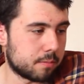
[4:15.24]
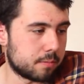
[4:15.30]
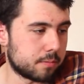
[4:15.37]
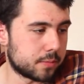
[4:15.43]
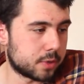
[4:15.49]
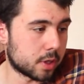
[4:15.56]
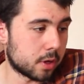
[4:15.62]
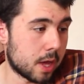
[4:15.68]

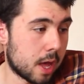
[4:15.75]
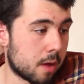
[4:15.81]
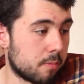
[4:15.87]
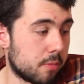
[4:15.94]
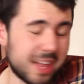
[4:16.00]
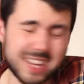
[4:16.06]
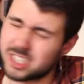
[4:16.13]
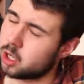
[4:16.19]
So yeah,
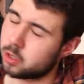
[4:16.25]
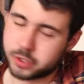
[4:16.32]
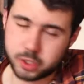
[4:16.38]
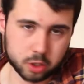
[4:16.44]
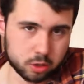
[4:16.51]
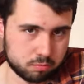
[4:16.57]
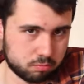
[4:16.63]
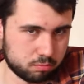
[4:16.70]
but that's all to
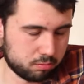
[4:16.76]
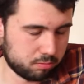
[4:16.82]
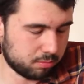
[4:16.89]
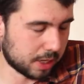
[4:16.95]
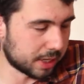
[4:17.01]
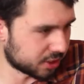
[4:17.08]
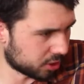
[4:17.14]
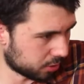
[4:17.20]
come.
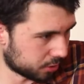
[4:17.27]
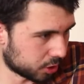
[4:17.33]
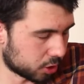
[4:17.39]
That's all to